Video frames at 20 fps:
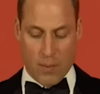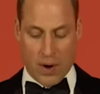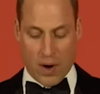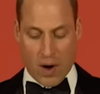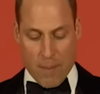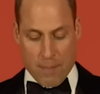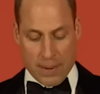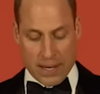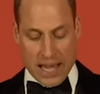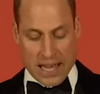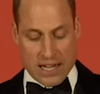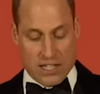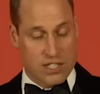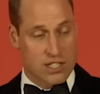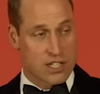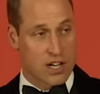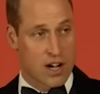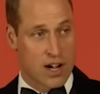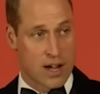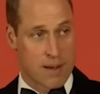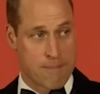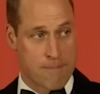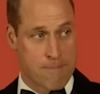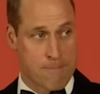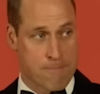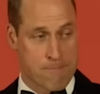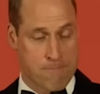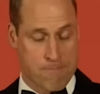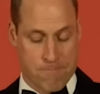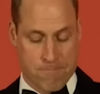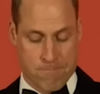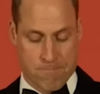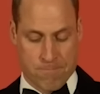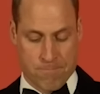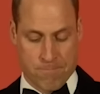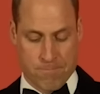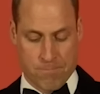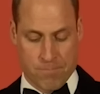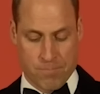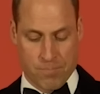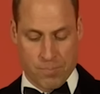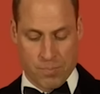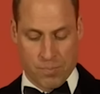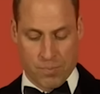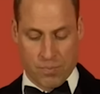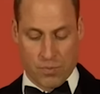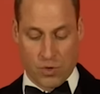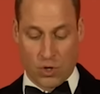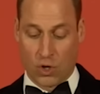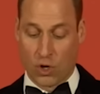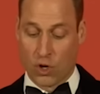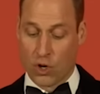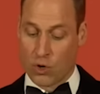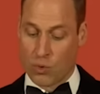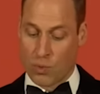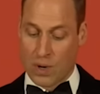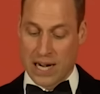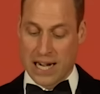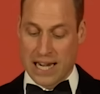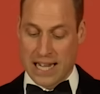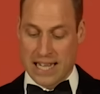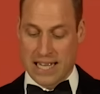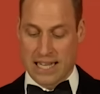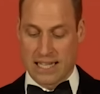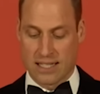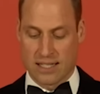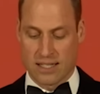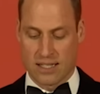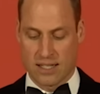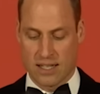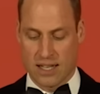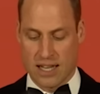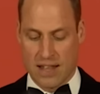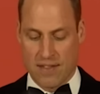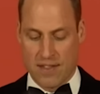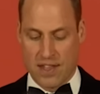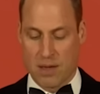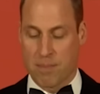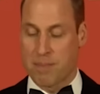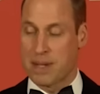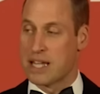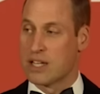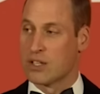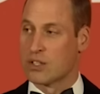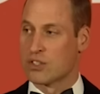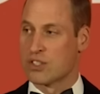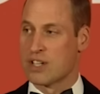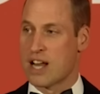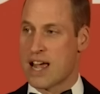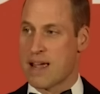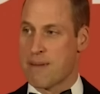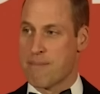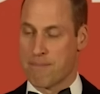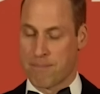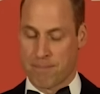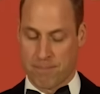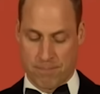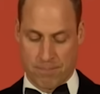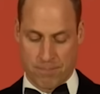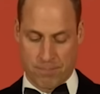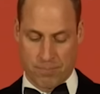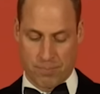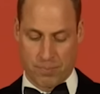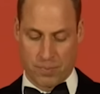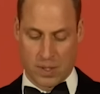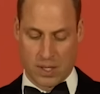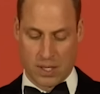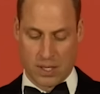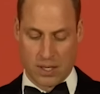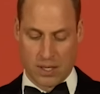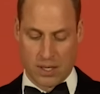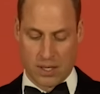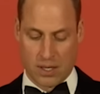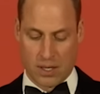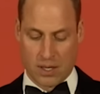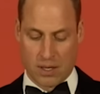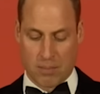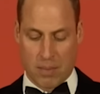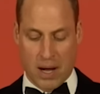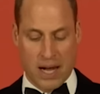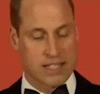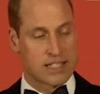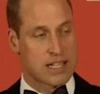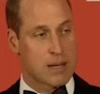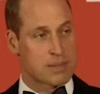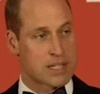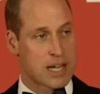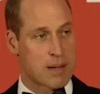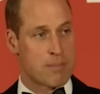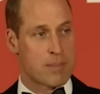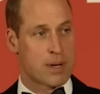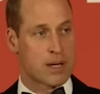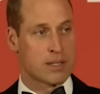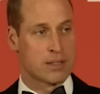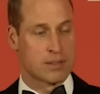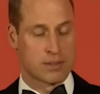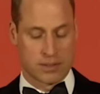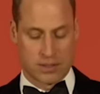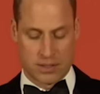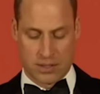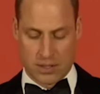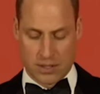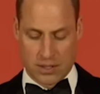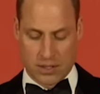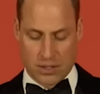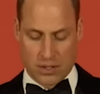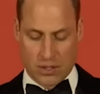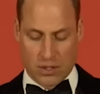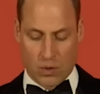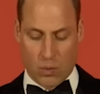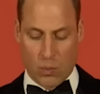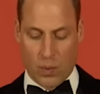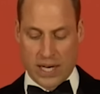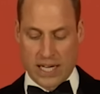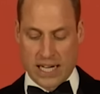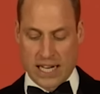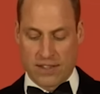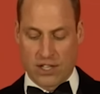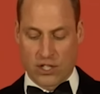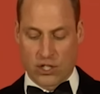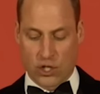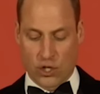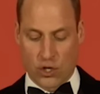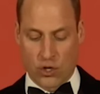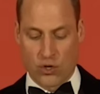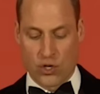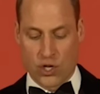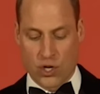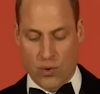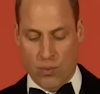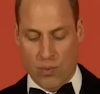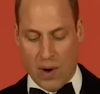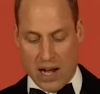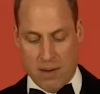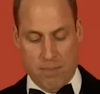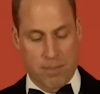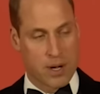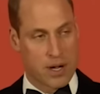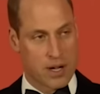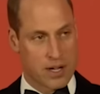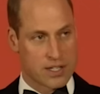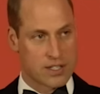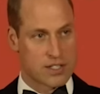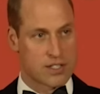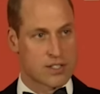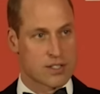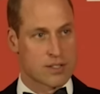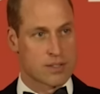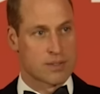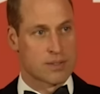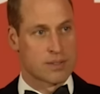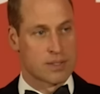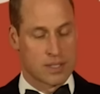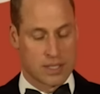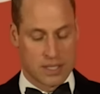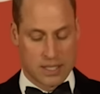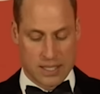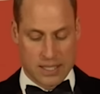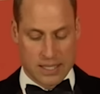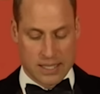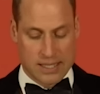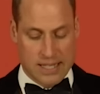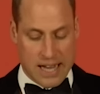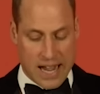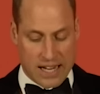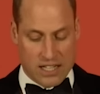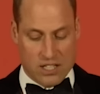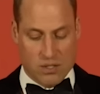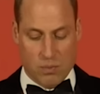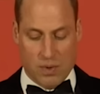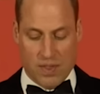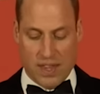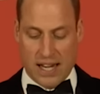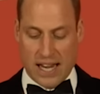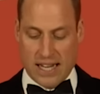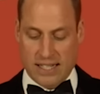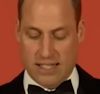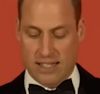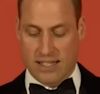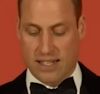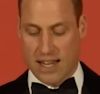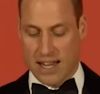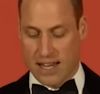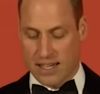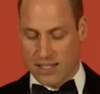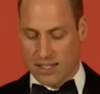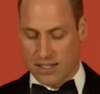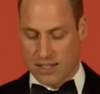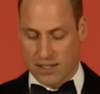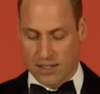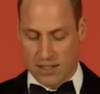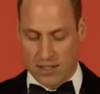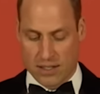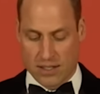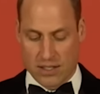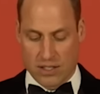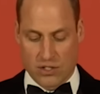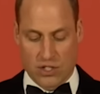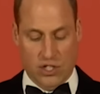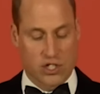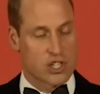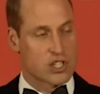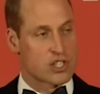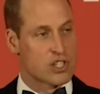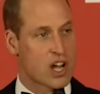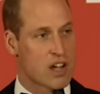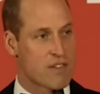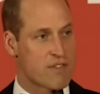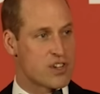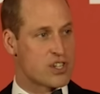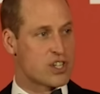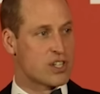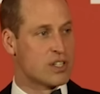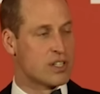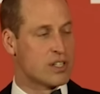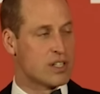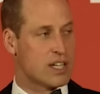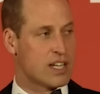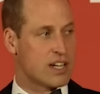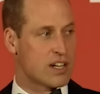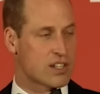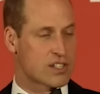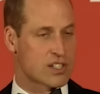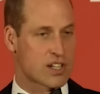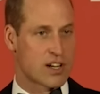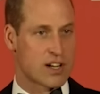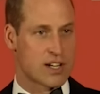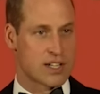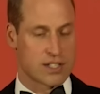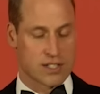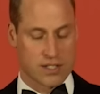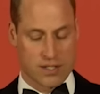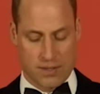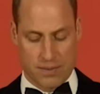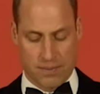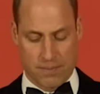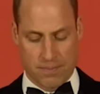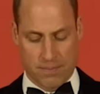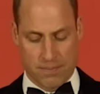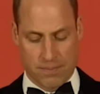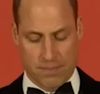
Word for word: And we are up against time. The clue really is in the appeal's name. By September, we need the 2 new Redbirds, decked with the latest kit, such as night vision in our skies.